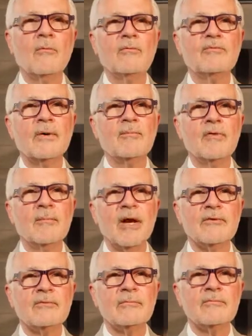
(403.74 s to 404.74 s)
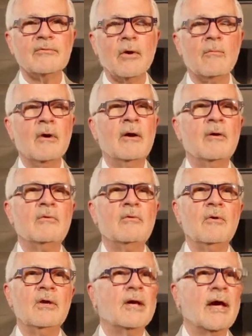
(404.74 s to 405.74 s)
some of the best. So
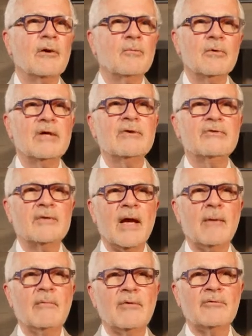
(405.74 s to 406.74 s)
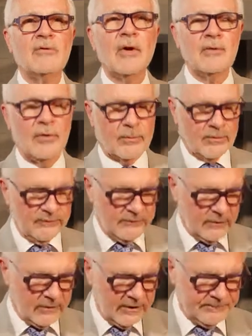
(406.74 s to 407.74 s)
you got to reestablish a normal
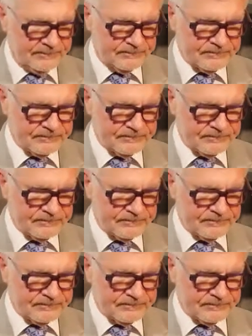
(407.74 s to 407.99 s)
flora.